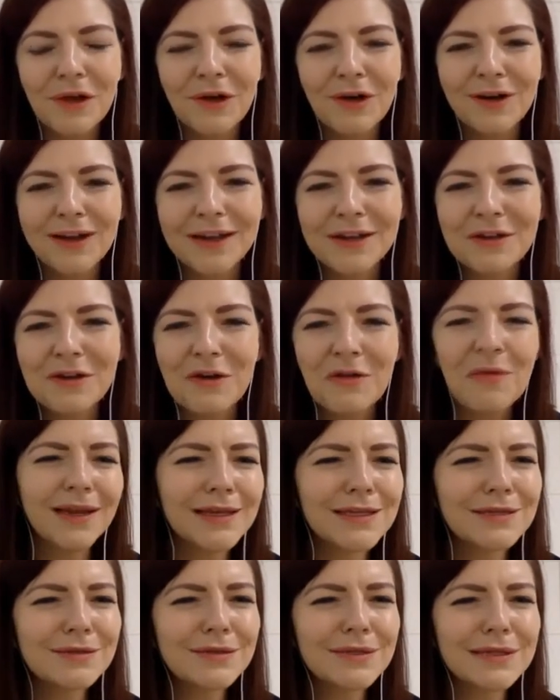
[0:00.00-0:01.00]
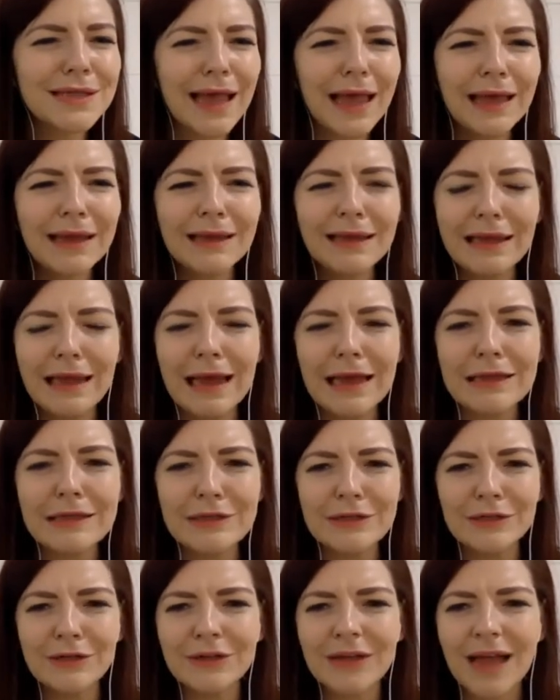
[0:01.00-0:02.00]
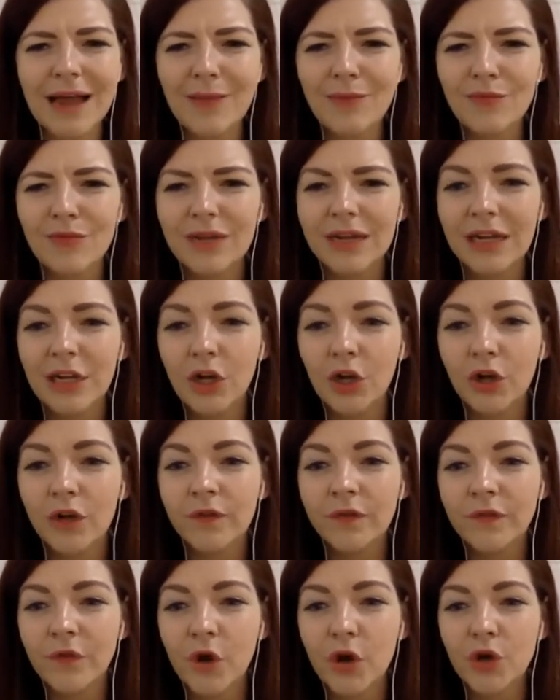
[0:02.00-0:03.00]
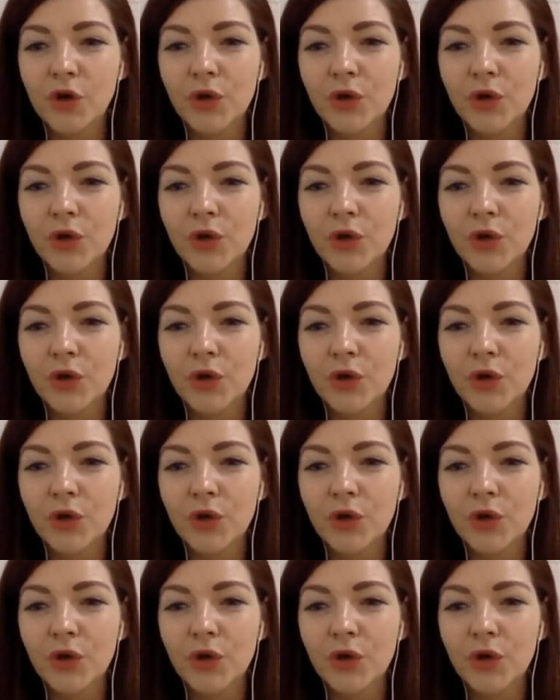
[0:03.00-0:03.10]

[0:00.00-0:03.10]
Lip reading: Okay, no one has said the answer that I'm really looking for.